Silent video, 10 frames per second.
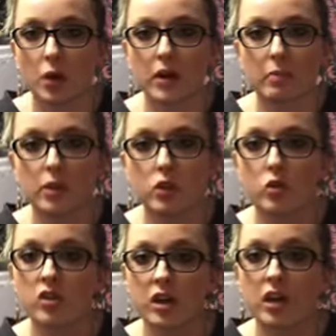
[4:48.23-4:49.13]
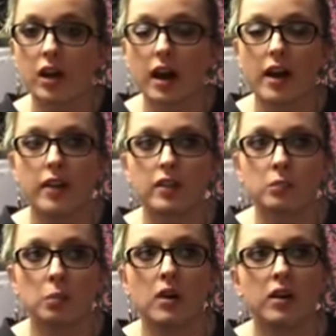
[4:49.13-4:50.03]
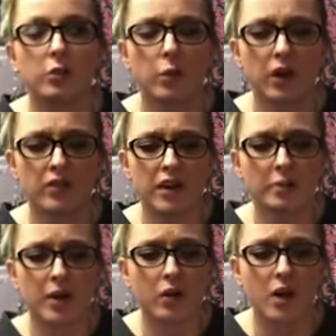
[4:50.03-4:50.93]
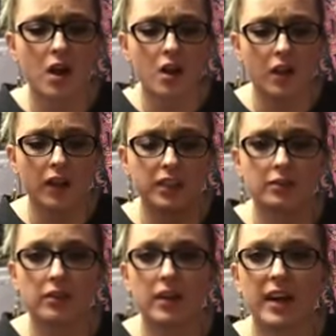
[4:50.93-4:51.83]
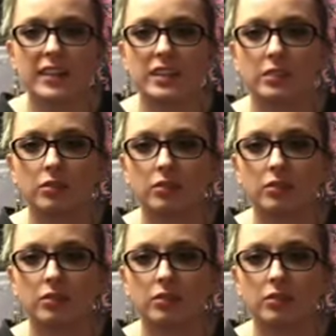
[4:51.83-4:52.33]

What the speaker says: going in my junior year, I got this book where I read about lots of different kinds of